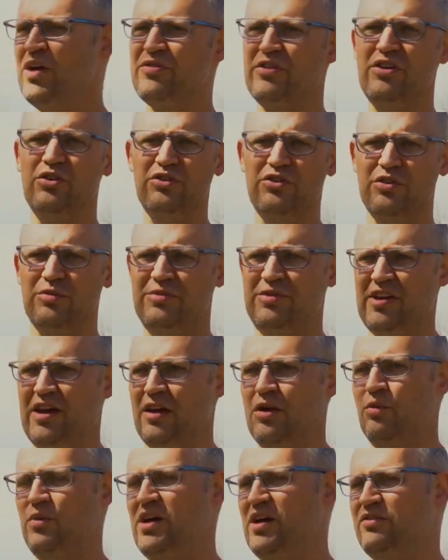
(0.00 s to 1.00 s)
have the YouTube
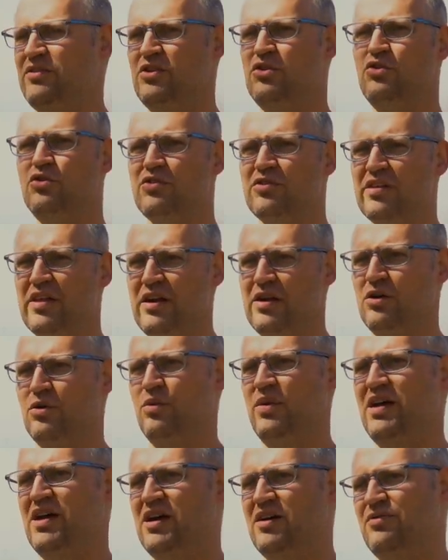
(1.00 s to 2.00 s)
channel, we have a newsletter,
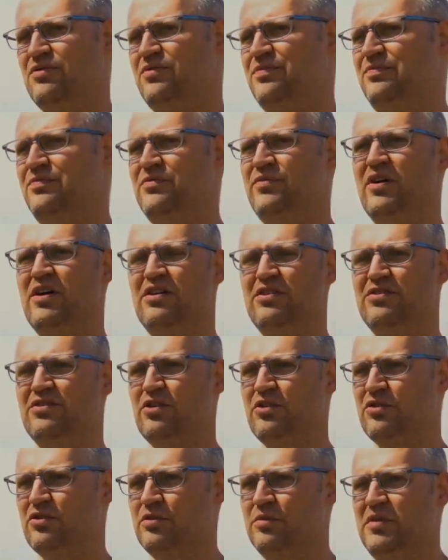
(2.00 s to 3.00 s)
we have various
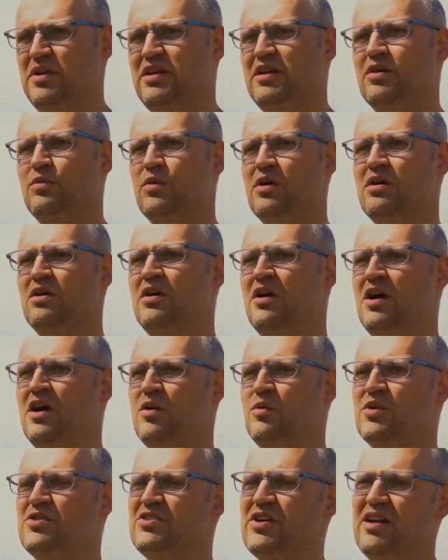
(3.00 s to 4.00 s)
social media.
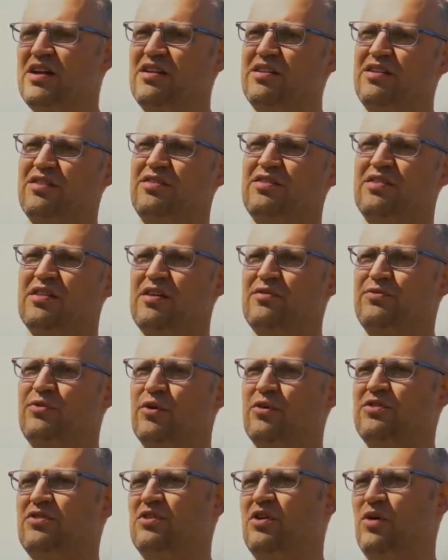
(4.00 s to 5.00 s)
We're trying to just let
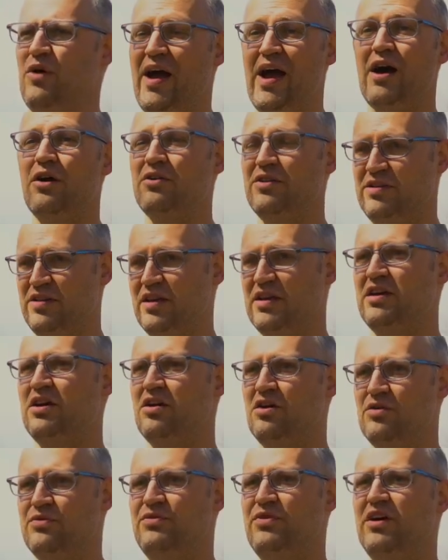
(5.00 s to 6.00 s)
folks know how to take
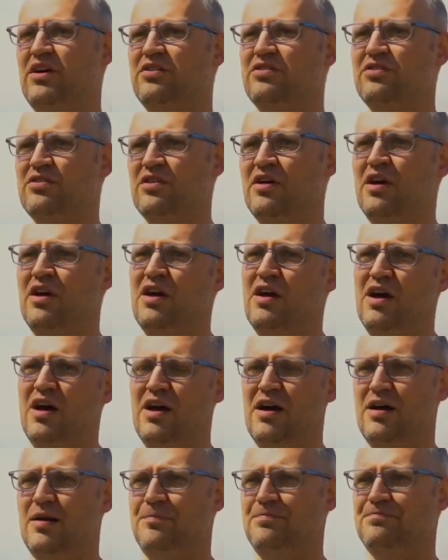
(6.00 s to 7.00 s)
care of fish.
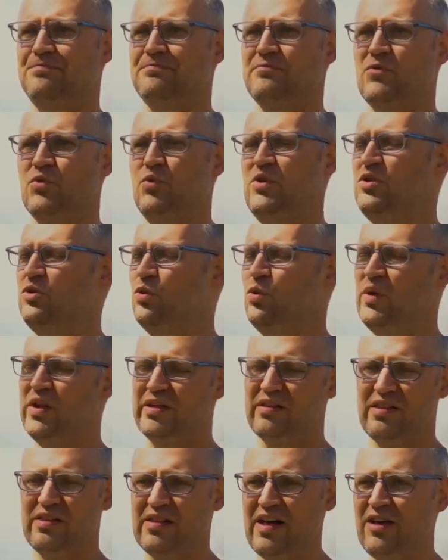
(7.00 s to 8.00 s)
We do a
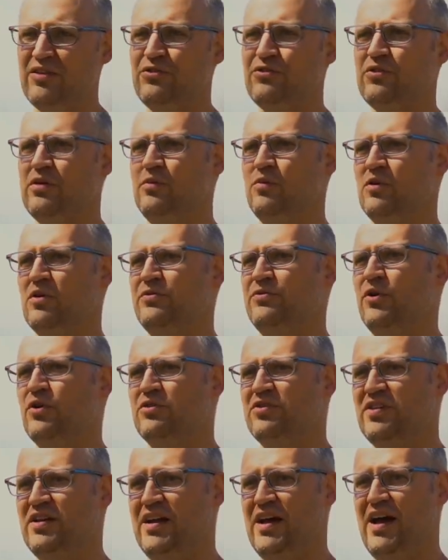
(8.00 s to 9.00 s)
weekly live stream where
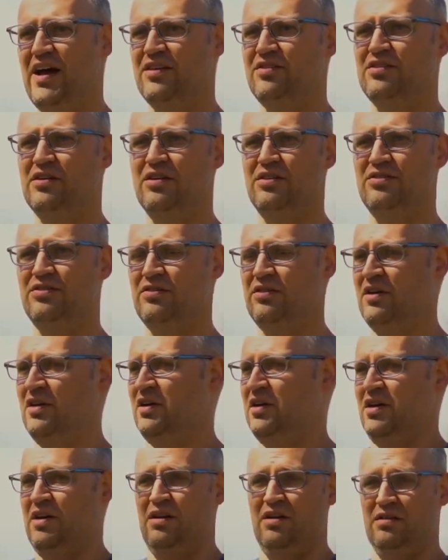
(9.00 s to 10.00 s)
folks can ask us
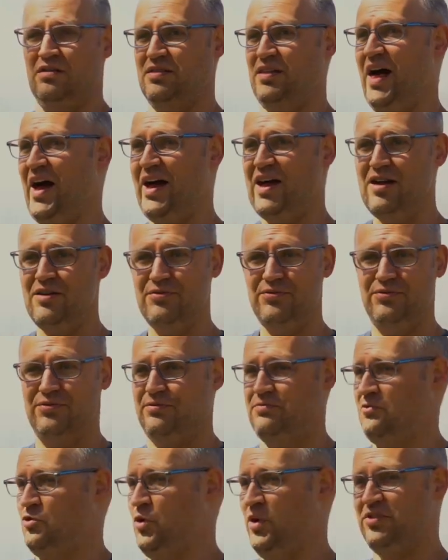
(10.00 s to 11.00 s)
live
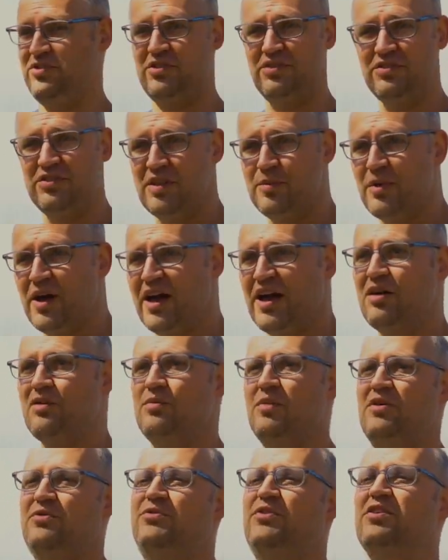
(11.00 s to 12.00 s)
questions they might have
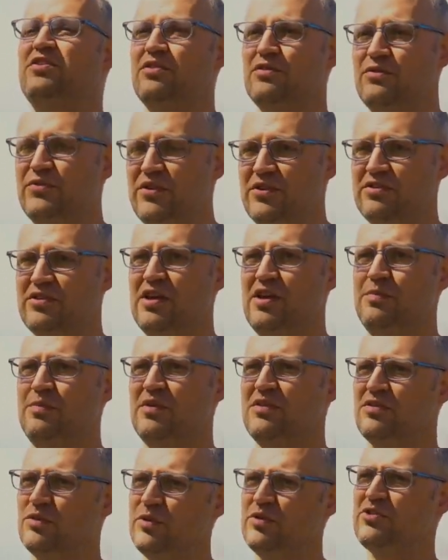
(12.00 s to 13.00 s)
about fish and fish
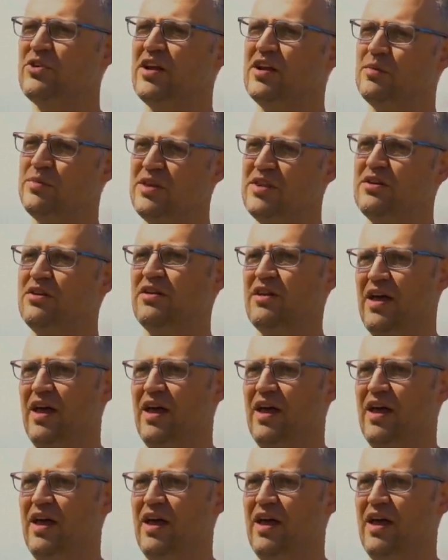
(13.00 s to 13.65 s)
keeping. So we try to be there to